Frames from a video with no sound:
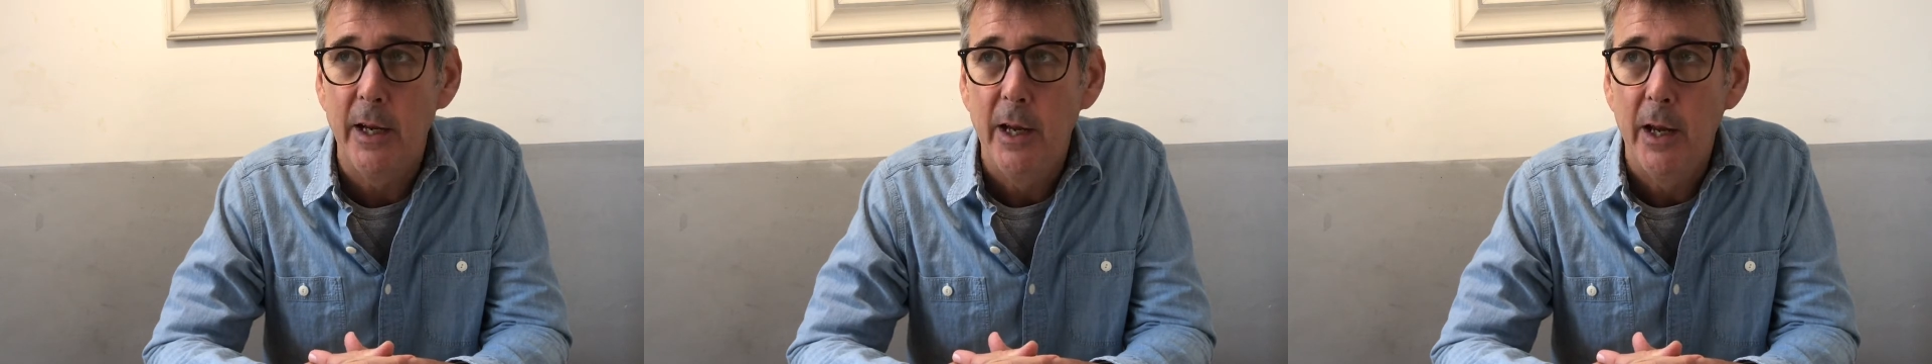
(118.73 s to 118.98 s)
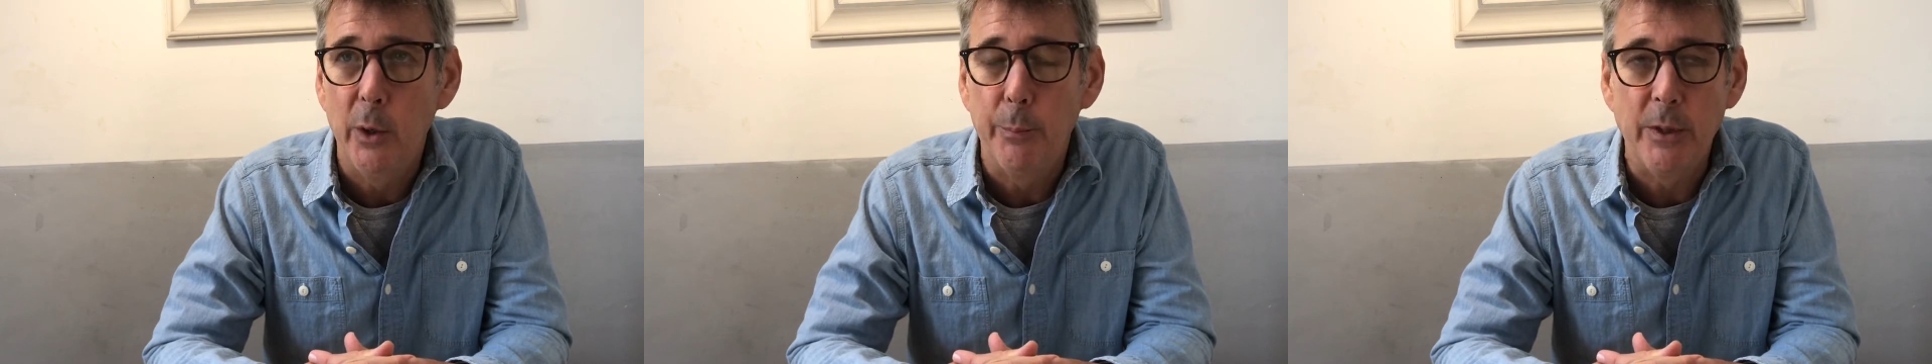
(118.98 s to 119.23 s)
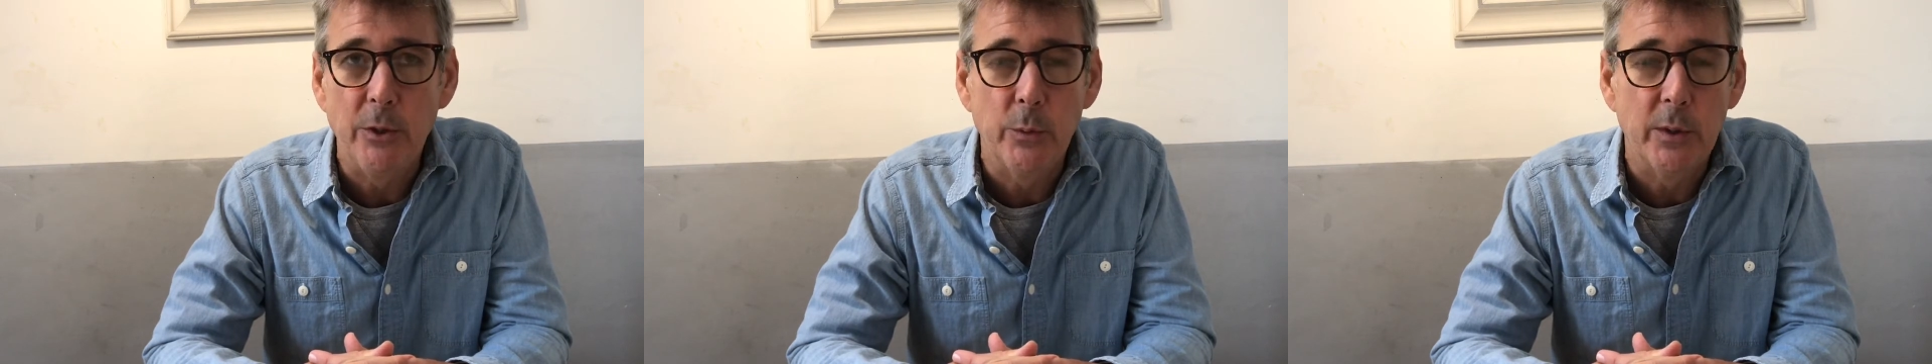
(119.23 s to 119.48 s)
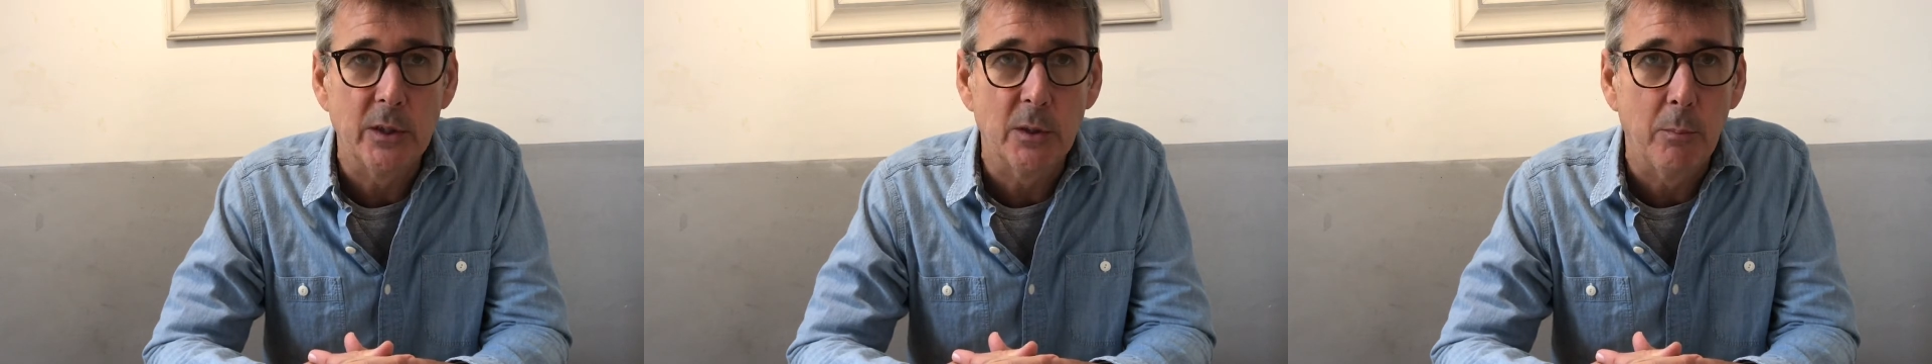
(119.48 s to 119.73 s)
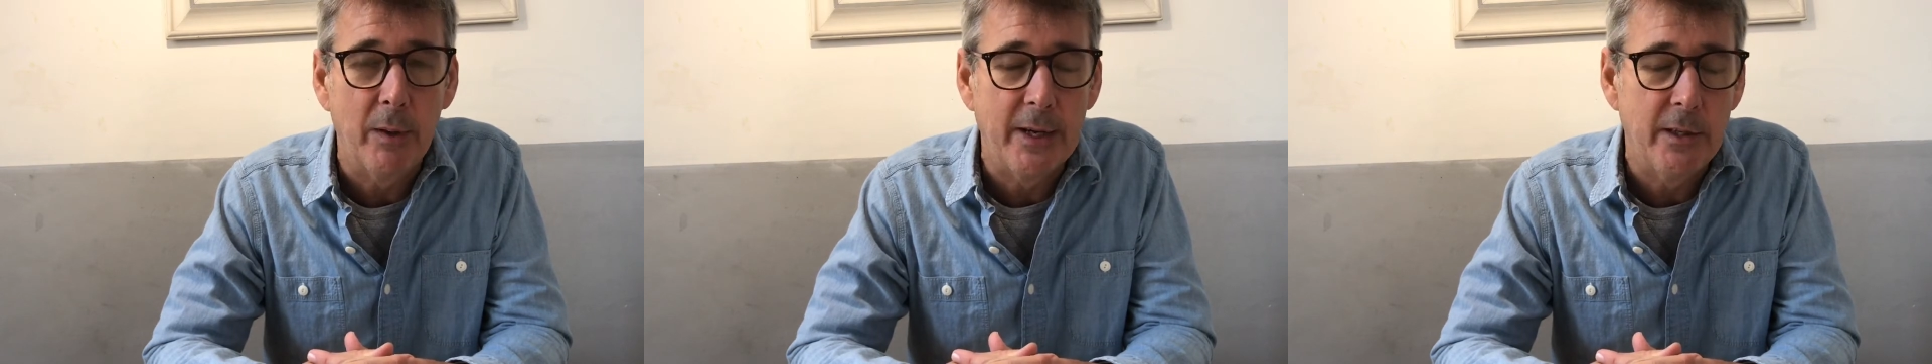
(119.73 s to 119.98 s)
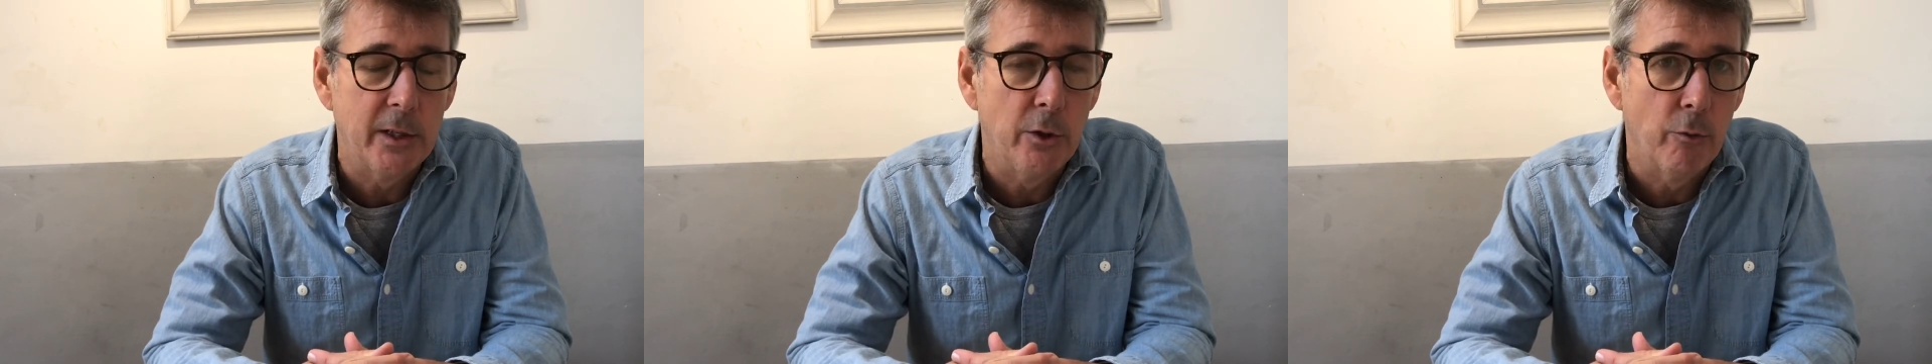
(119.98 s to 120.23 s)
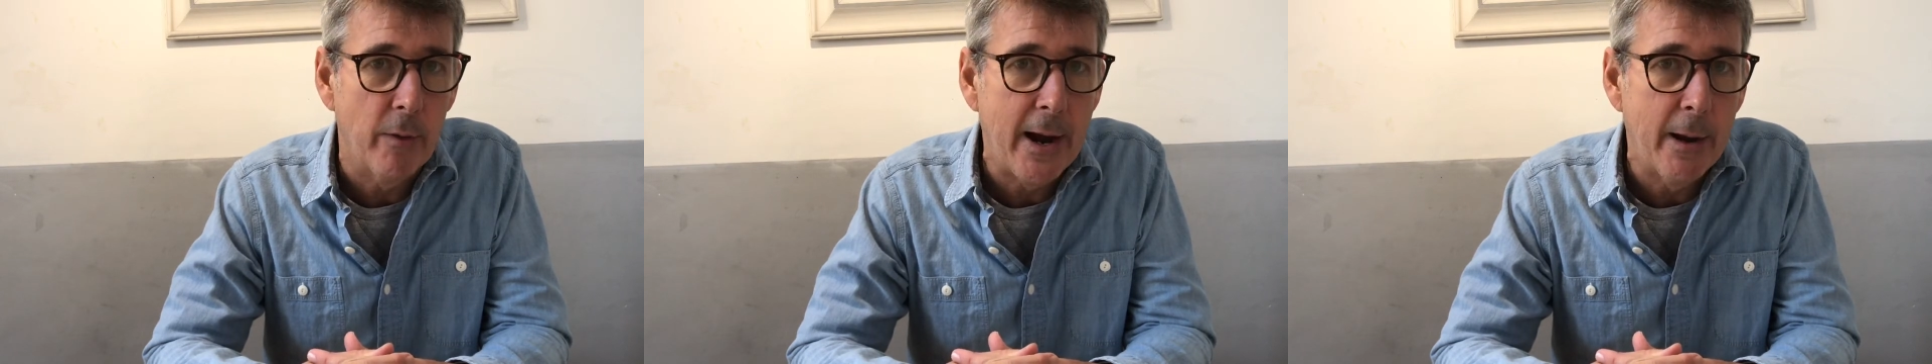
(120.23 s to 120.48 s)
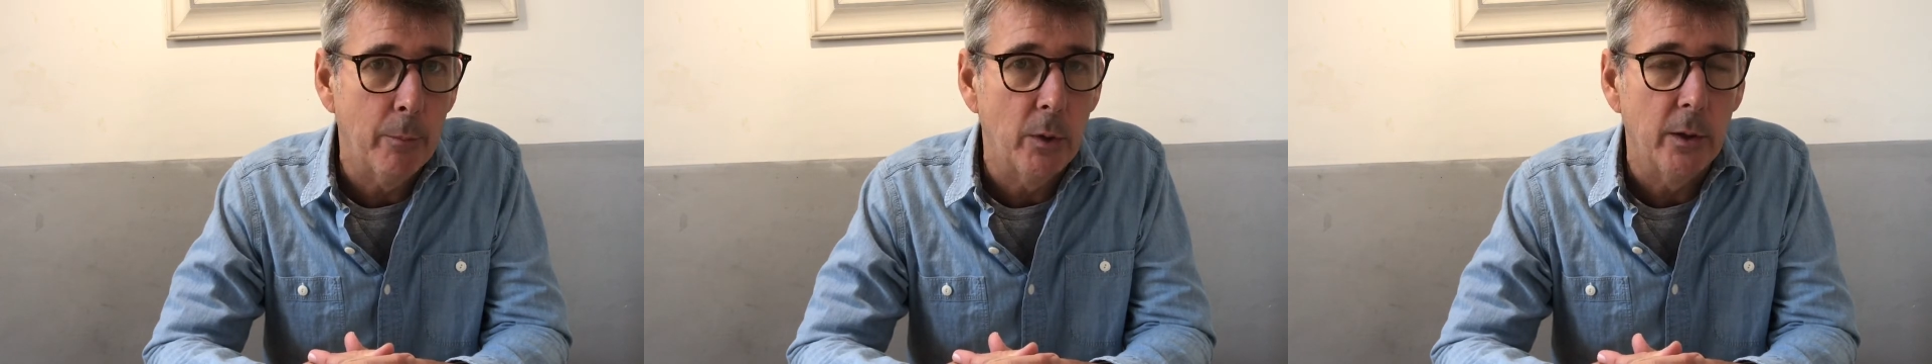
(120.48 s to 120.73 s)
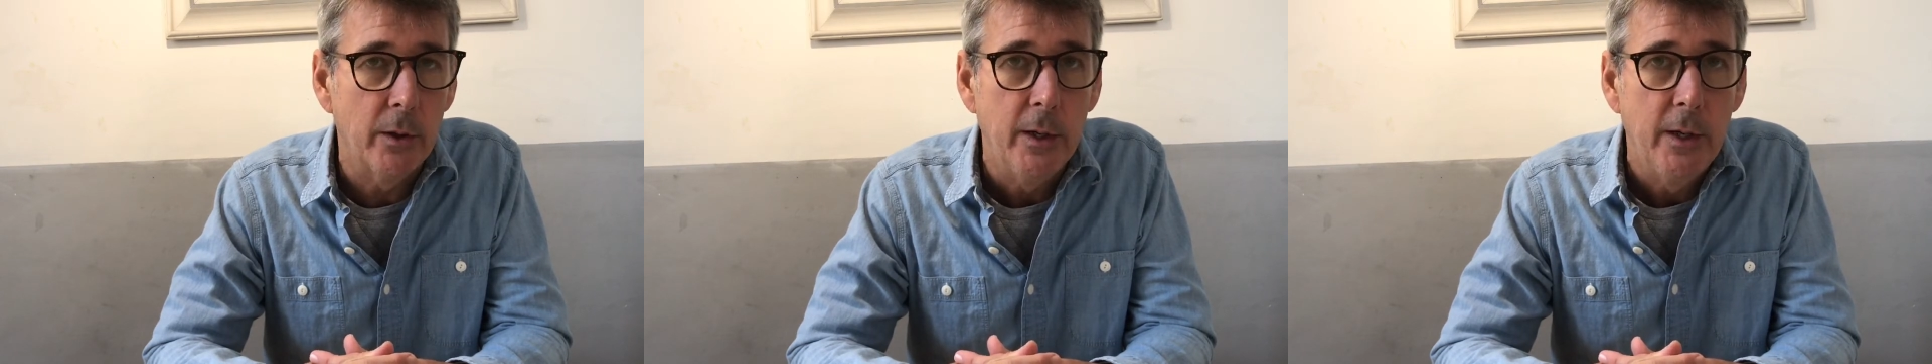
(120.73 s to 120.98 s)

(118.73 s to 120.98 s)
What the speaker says: helping to explain the grammar